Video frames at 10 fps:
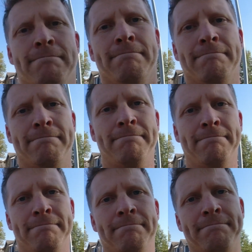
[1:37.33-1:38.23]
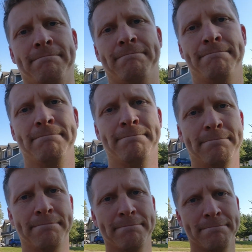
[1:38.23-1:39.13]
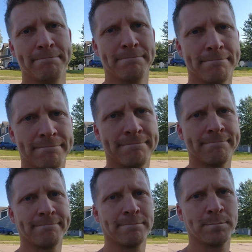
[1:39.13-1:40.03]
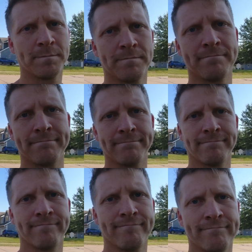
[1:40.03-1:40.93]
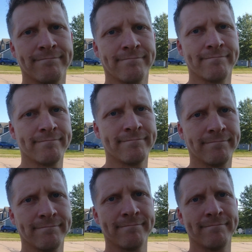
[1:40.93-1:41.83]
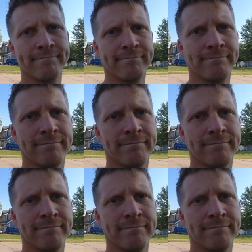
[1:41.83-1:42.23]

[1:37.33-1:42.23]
The person shown says nothing.